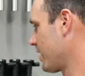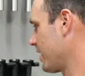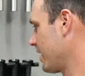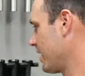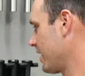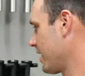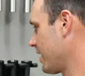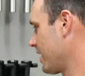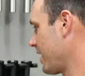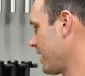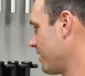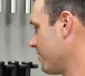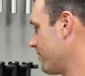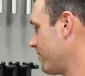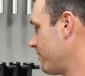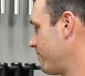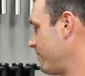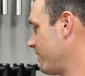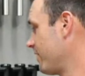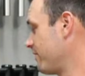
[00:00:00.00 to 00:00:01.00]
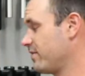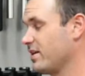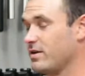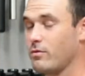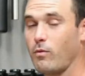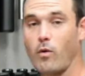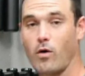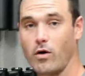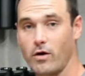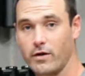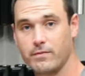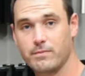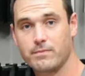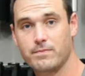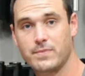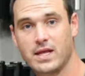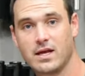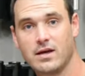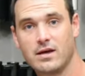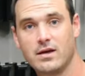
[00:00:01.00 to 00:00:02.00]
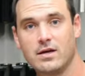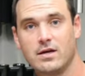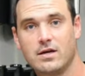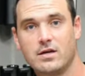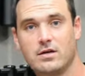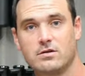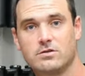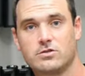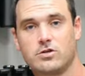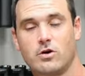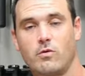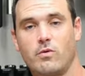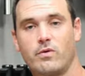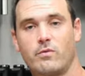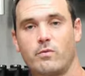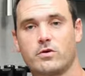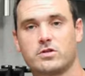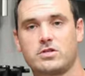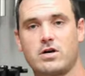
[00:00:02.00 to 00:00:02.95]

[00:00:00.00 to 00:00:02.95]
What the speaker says: getting a 51. So when we're